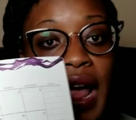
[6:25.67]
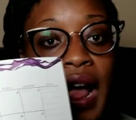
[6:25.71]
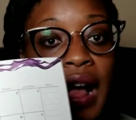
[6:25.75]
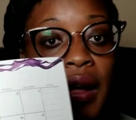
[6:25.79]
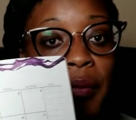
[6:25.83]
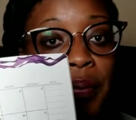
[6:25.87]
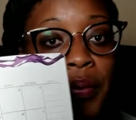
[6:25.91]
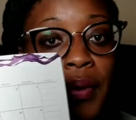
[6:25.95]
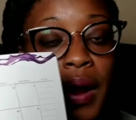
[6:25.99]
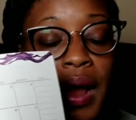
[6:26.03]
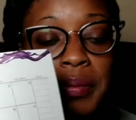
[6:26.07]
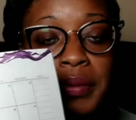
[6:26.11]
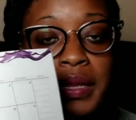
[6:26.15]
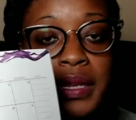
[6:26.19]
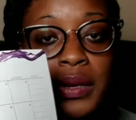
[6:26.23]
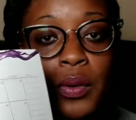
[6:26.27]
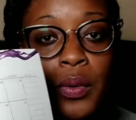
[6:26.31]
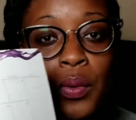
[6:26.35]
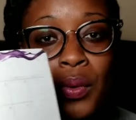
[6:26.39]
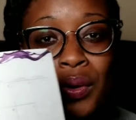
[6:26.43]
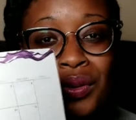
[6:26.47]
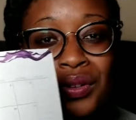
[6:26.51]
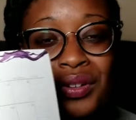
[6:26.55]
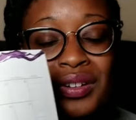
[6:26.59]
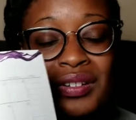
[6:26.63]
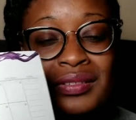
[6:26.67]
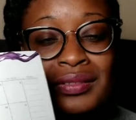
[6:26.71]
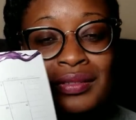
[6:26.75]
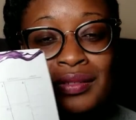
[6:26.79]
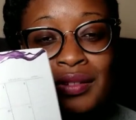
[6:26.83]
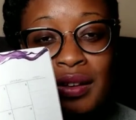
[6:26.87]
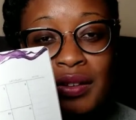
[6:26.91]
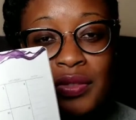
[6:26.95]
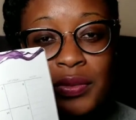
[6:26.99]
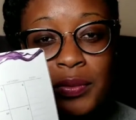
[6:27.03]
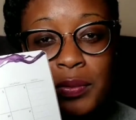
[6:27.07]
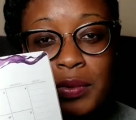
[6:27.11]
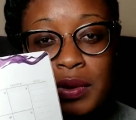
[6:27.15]
I'll probably order
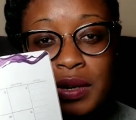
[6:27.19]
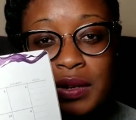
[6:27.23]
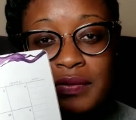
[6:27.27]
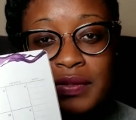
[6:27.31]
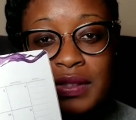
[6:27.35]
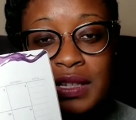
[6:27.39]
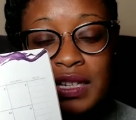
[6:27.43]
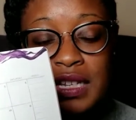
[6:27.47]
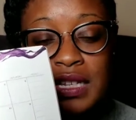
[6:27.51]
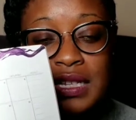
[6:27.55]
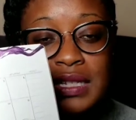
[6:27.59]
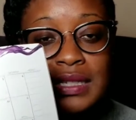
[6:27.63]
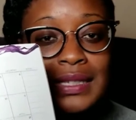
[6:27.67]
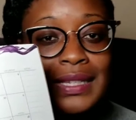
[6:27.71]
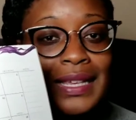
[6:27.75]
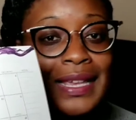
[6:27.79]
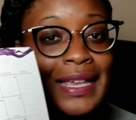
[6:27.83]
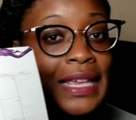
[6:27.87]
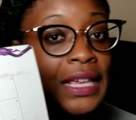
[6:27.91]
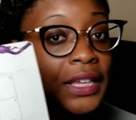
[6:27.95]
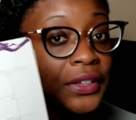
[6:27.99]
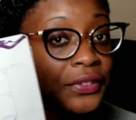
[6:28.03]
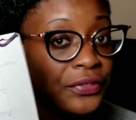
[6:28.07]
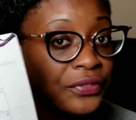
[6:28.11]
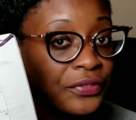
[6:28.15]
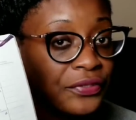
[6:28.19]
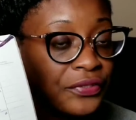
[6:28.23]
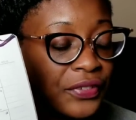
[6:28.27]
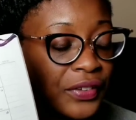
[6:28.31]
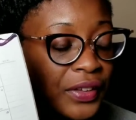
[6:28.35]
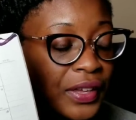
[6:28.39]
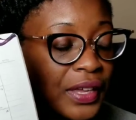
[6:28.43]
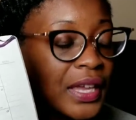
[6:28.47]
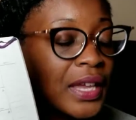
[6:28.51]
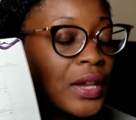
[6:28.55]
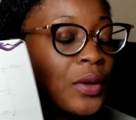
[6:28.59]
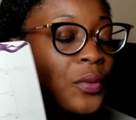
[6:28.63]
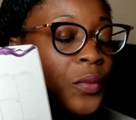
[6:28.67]
another one of these if
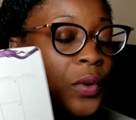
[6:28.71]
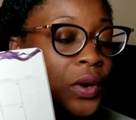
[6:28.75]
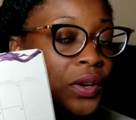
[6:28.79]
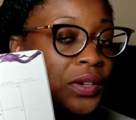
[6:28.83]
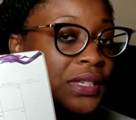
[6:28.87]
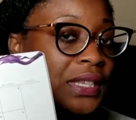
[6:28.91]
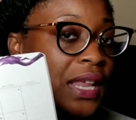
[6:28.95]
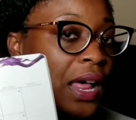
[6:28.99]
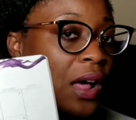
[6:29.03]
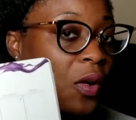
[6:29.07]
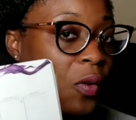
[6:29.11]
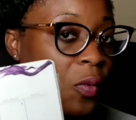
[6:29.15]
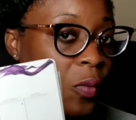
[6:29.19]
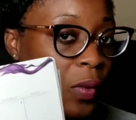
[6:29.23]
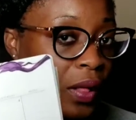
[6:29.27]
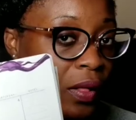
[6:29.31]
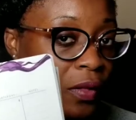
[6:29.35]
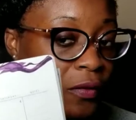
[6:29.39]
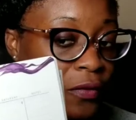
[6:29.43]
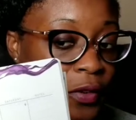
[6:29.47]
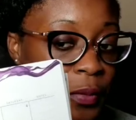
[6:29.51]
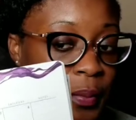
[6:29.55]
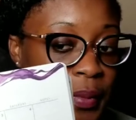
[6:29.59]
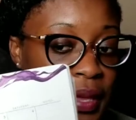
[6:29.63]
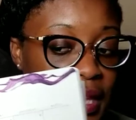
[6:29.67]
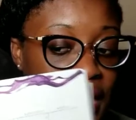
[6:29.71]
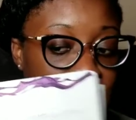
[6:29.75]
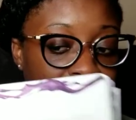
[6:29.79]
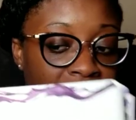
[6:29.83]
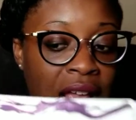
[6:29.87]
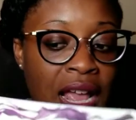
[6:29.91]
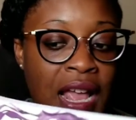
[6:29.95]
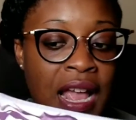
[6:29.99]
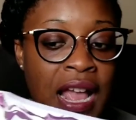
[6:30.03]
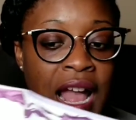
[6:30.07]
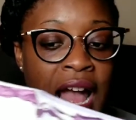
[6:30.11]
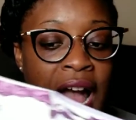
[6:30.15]
it works out well for me.